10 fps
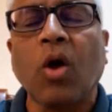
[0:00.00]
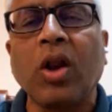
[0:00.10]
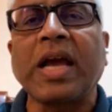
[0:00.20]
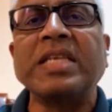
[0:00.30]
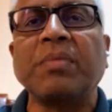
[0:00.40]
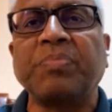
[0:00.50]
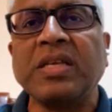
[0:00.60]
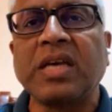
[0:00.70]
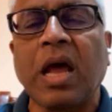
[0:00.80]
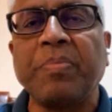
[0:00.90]
all kinds of
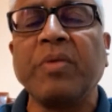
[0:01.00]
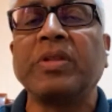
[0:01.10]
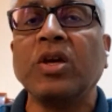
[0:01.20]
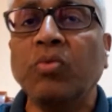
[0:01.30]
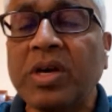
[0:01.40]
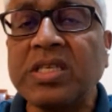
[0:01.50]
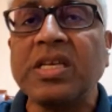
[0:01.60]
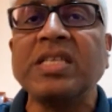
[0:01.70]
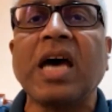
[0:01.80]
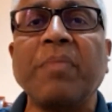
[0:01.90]
things are happening when the
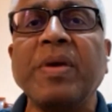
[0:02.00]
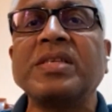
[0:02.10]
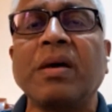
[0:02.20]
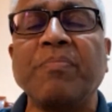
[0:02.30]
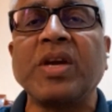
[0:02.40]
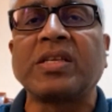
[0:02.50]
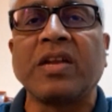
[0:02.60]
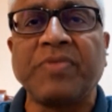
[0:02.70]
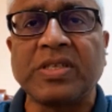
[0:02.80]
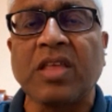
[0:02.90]
universities are being
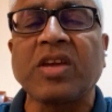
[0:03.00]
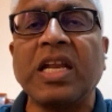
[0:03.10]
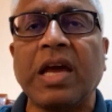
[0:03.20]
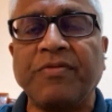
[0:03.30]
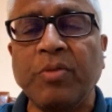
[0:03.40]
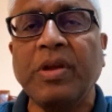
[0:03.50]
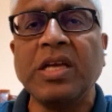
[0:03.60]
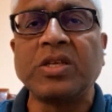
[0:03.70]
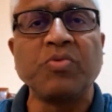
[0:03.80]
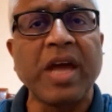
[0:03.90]
subjected for such kind of
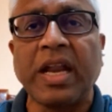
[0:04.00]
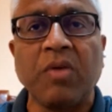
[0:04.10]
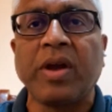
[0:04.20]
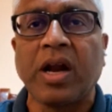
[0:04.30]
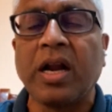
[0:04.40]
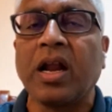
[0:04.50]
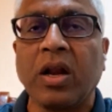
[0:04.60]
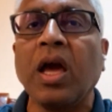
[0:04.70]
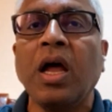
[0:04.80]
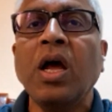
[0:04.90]
humiliation, which I never heard of
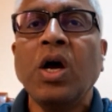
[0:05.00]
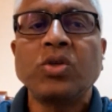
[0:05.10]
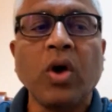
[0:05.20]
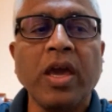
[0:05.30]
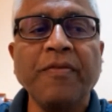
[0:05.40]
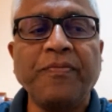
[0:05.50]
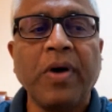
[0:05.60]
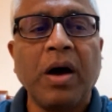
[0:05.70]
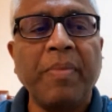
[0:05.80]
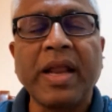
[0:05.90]
there. So if
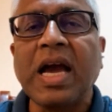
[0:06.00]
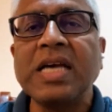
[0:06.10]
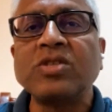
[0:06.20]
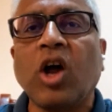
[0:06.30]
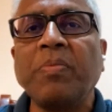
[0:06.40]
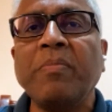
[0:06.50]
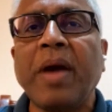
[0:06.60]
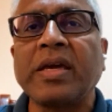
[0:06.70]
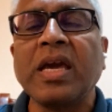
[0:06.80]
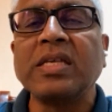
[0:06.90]
America has not been
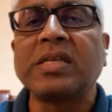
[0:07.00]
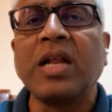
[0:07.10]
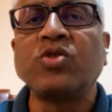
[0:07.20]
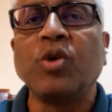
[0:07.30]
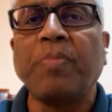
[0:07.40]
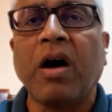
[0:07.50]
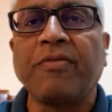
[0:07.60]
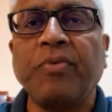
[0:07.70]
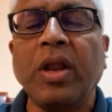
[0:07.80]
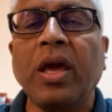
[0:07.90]
backing Israel so
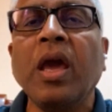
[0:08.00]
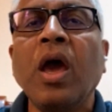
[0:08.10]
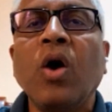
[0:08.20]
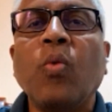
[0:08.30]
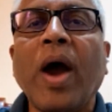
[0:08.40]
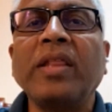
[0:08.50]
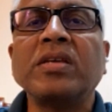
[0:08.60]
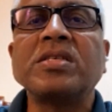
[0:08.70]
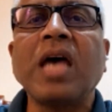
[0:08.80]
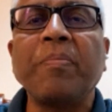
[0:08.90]
powerfully, why
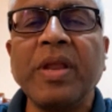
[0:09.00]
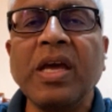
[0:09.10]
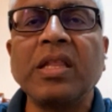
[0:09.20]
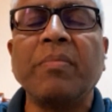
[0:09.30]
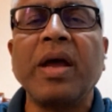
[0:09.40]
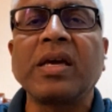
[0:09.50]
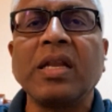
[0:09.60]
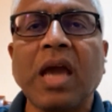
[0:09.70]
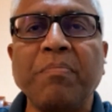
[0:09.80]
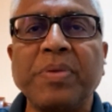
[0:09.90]
this is happening in the
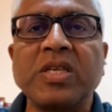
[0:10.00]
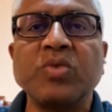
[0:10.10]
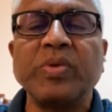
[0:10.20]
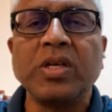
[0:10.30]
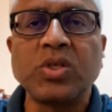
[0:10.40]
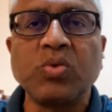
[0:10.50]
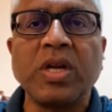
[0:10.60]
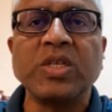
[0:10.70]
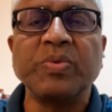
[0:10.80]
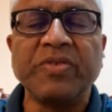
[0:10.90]
American campuses, with the
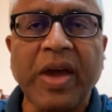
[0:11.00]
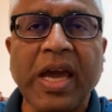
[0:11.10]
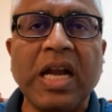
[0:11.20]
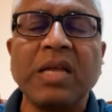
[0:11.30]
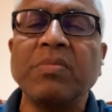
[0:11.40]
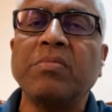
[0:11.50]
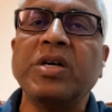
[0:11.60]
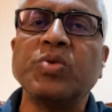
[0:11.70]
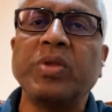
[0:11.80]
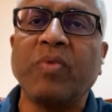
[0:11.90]
students, with the faculty
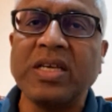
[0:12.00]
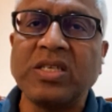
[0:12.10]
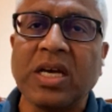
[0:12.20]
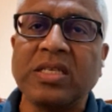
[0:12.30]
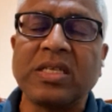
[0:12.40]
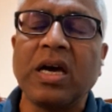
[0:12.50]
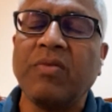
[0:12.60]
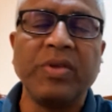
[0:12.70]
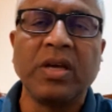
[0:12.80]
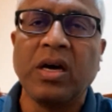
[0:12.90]
members, with the vice
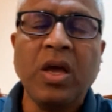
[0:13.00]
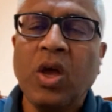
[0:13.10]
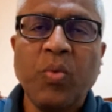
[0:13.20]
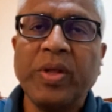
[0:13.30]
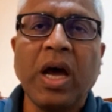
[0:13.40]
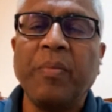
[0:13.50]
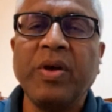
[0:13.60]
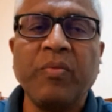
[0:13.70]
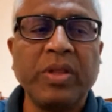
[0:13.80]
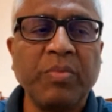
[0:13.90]
chancellor, with
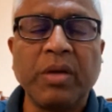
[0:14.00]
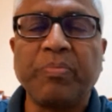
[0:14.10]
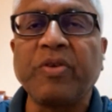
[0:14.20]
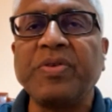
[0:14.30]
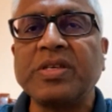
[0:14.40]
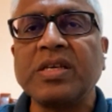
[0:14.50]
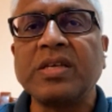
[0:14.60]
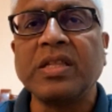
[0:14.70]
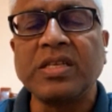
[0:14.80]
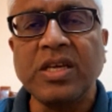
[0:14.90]
the professors
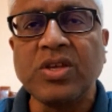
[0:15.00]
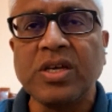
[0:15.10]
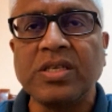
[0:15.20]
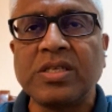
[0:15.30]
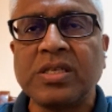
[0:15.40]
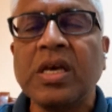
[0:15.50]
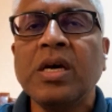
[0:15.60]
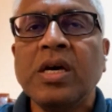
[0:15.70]
and the teachers?